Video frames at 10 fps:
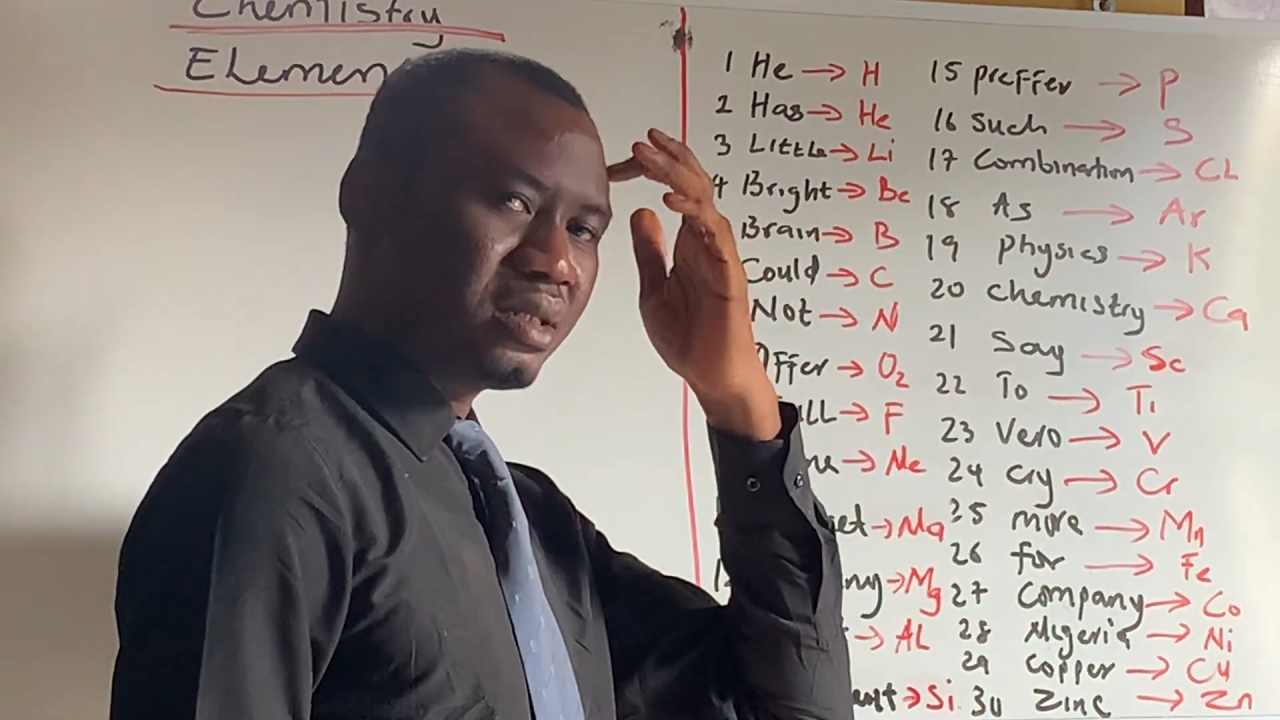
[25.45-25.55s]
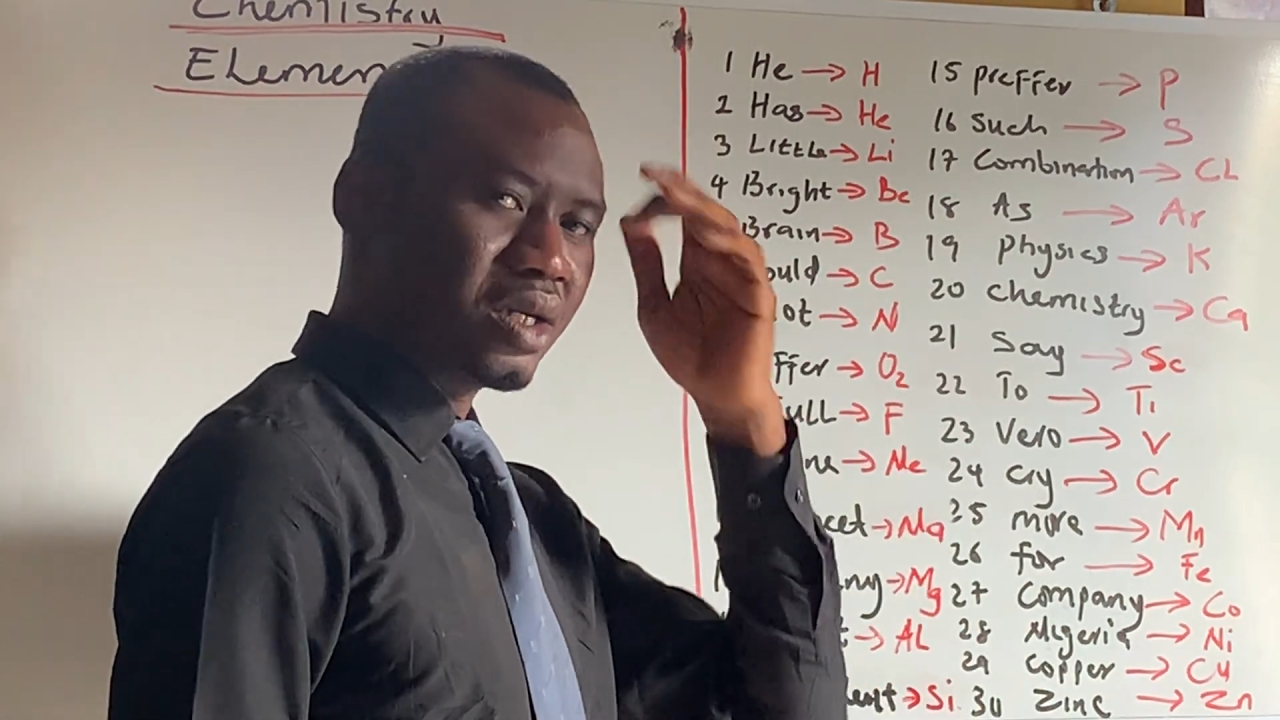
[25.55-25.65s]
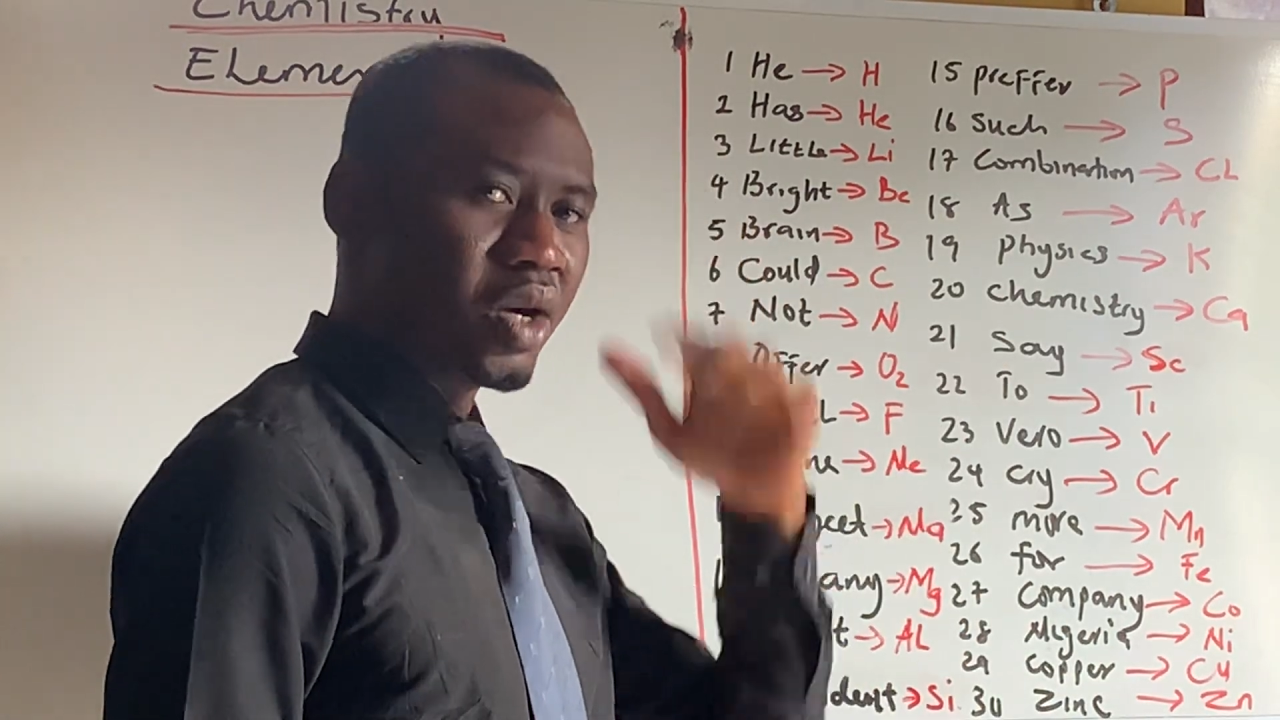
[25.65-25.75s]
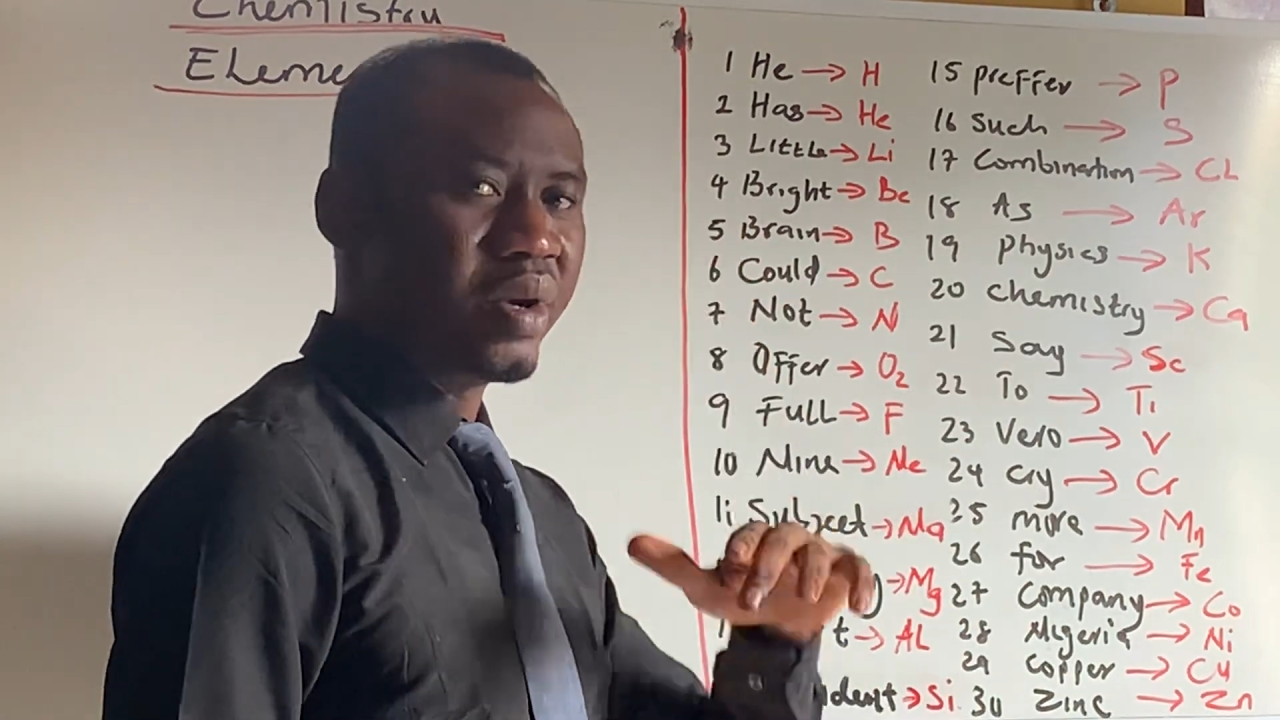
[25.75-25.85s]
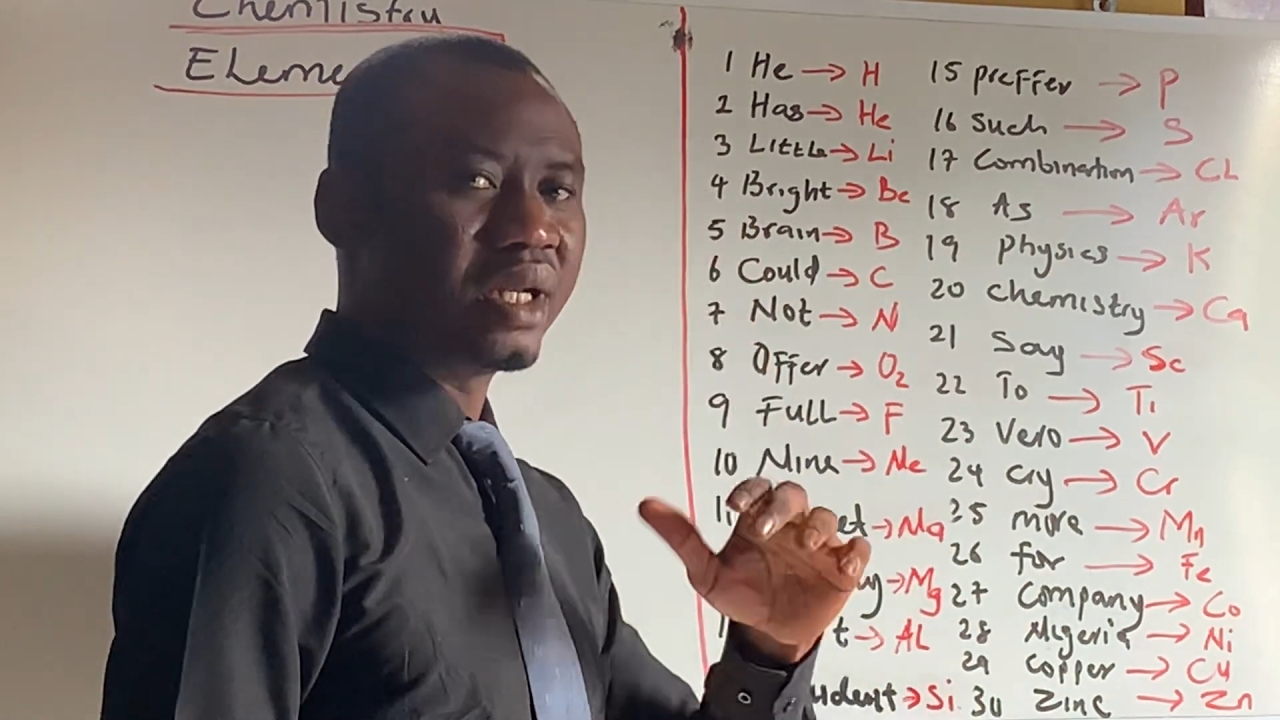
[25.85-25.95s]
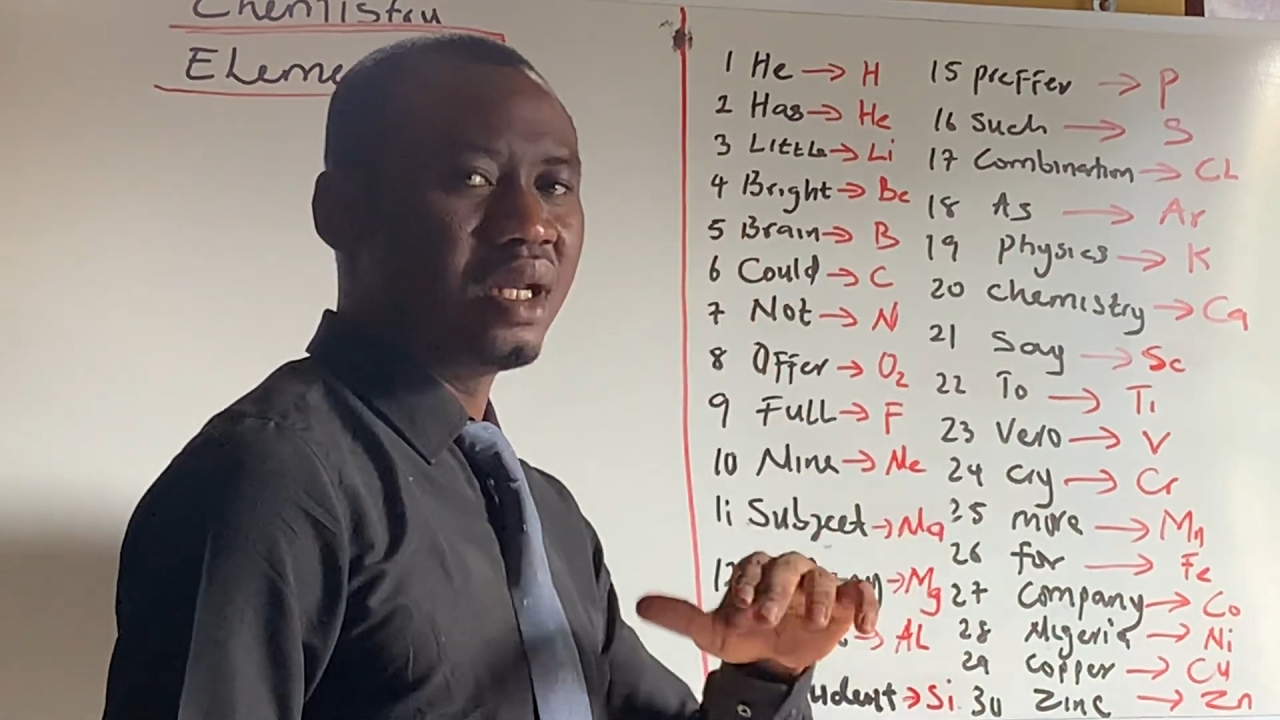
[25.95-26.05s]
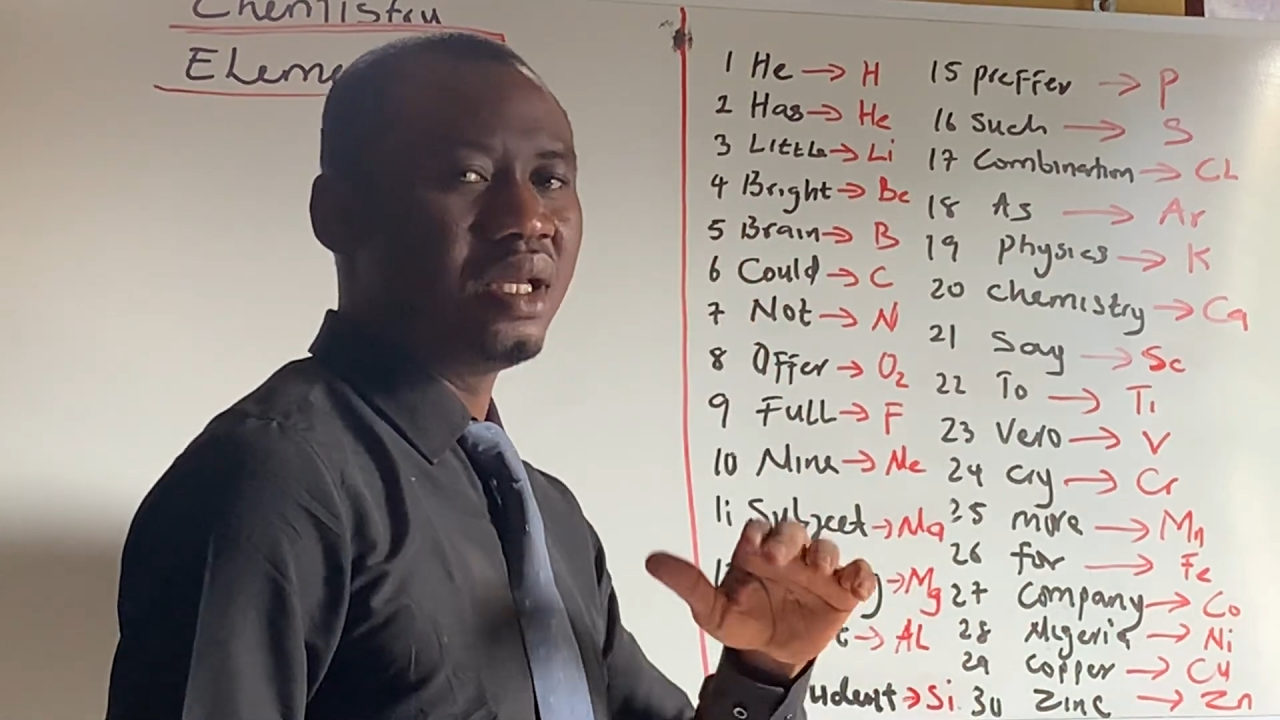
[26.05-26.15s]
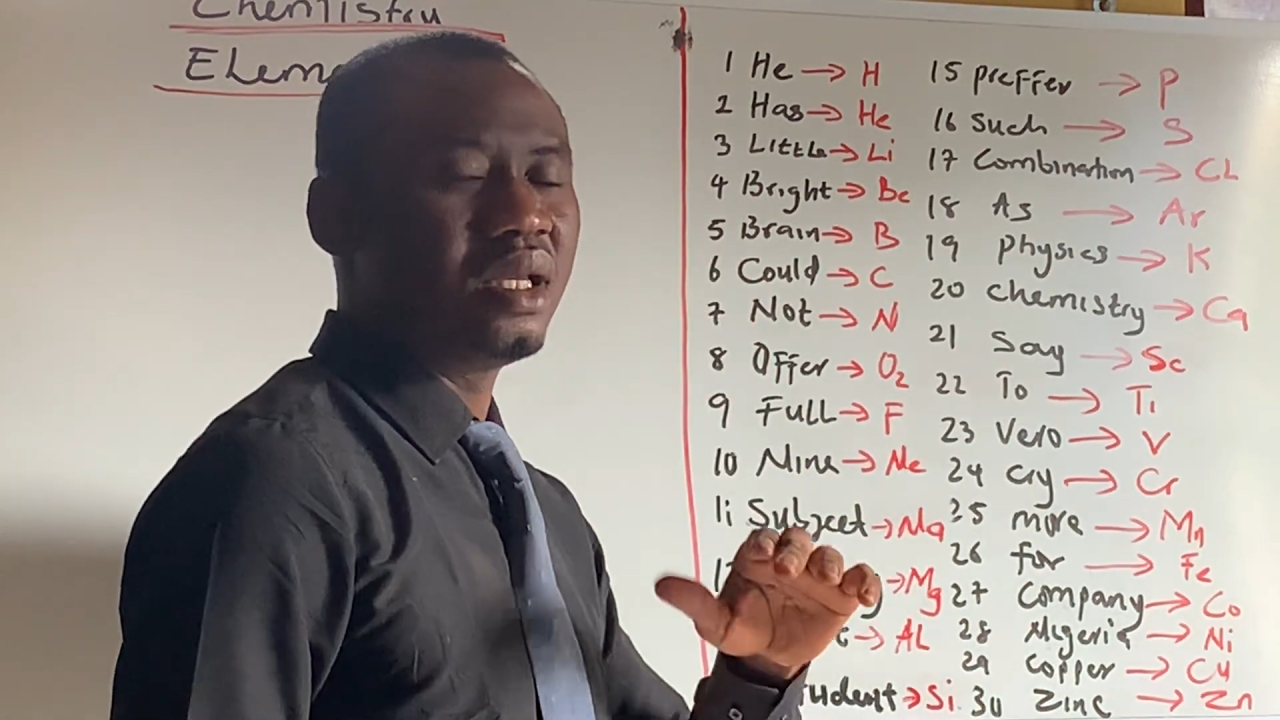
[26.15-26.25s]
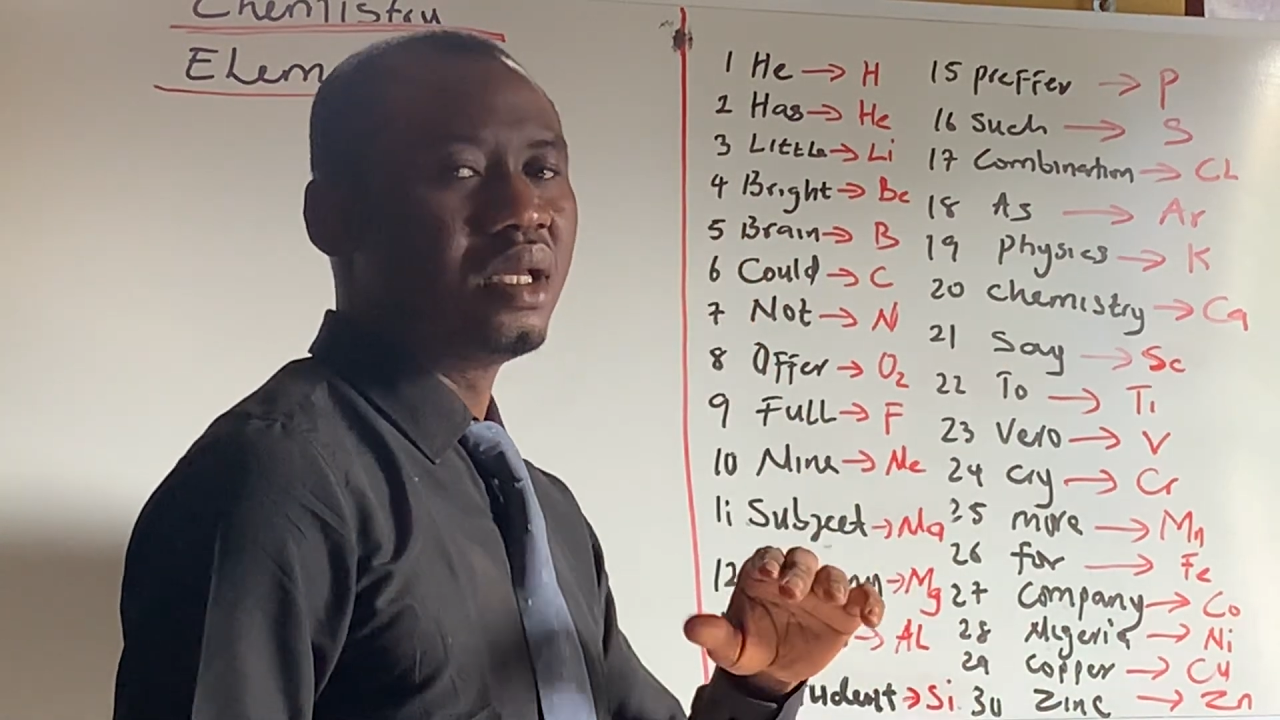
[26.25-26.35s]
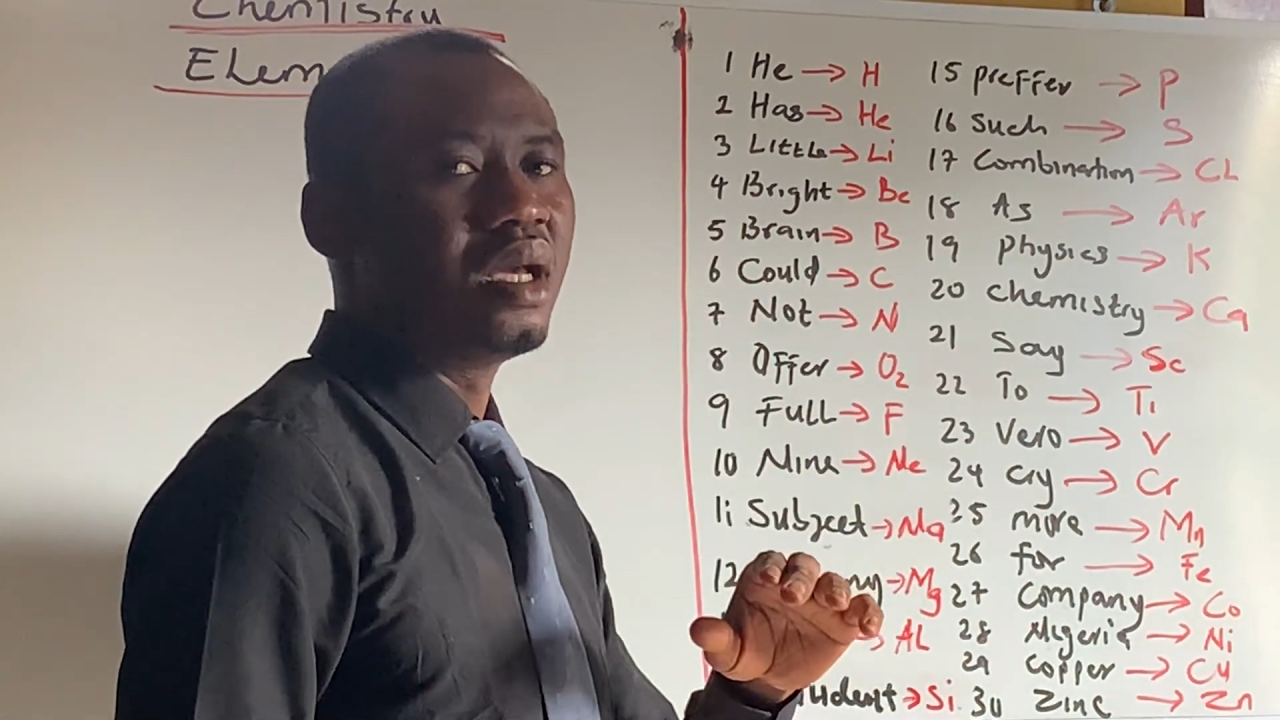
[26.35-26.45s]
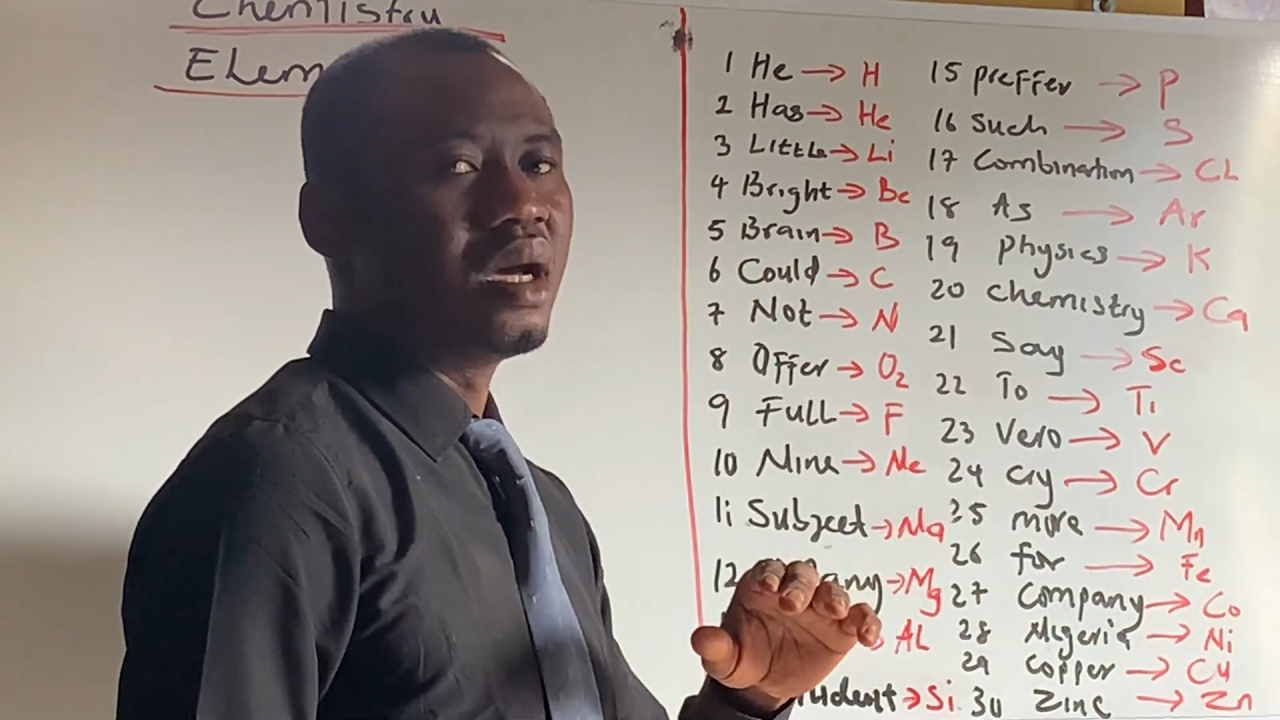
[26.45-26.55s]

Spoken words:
currently